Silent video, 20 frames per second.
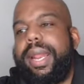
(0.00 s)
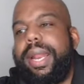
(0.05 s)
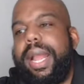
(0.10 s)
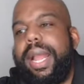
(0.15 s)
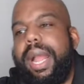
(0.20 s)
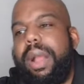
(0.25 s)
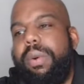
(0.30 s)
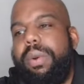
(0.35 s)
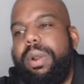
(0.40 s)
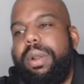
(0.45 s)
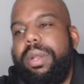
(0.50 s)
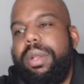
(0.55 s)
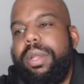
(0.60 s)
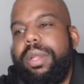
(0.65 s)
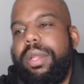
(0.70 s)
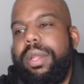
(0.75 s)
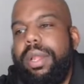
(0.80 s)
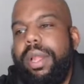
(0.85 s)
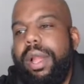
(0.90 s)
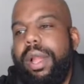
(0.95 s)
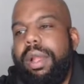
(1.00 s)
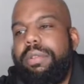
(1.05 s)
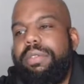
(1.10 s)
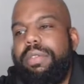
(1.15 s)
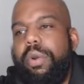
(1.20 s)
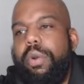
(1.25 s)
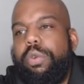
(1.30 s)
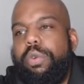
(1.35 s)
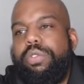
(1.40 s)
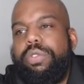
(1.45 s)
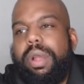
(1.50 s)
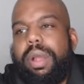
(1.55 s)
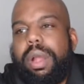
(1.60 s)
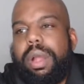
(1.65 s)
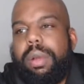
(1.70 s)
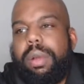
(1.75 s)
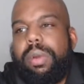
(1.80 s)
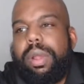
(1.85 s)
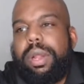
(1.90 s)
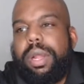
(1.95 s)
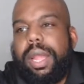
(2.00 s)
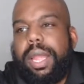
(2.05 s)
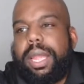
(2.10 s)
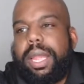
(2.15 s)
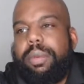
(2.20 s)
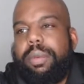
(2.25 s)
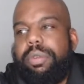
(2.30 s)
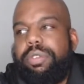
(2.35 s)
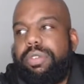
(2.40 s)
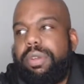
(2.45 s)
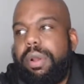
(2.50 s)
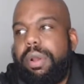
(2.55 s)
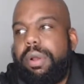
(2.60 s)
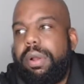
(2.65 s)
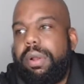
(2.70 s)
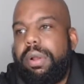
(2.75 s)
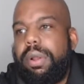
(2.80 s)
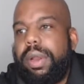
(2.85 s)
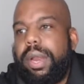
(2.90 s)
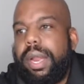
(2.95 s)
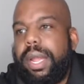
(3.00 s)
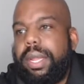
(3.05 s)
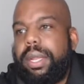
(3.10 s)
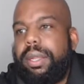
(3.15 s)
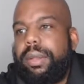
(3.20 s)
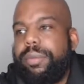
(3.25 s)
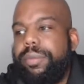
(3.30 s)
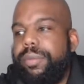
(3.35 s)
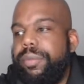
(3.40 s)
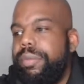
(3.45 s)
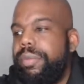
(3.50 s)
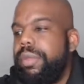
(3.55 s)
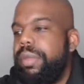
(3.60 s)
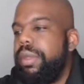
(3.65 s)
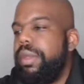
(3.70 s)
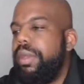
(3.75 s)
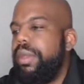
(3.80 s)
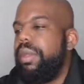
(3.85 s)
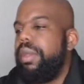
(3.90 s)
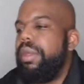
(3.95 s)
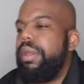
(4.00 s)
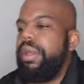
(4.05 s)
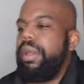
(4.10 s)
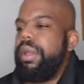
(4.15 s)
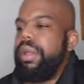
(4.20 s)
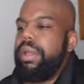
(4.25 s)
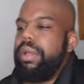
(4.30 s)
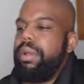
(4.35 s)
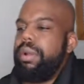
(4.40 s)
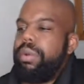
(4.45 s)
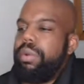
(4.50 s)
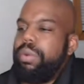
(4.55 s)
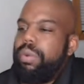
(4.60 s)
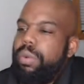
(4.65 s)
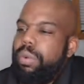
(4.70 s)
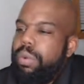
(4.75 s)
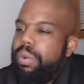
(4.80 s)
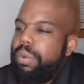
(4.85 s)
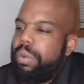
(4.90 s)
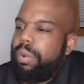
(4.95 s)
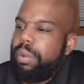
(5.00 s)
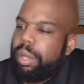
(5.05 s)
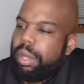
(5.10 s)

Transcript: an hour. I told y'all I wasn't hanging with y'all all night. Ooh.